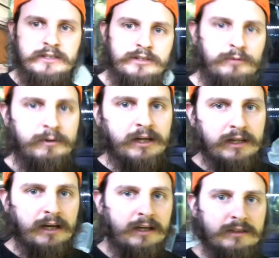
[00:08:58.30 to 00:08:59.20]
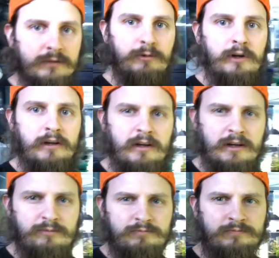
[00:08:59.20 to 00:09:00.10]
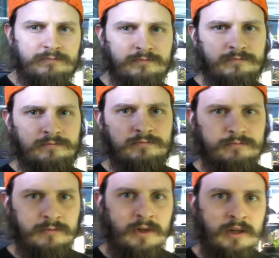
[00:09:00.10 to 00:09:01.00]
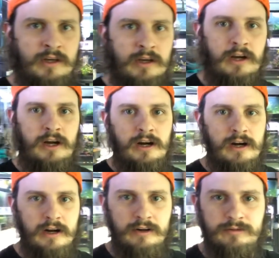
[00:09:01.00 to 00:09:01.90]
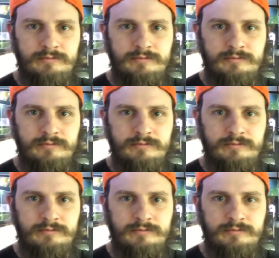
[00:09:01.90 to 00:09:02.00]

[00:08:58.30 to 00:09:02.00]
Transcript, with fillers: so many days and whatnot. All right.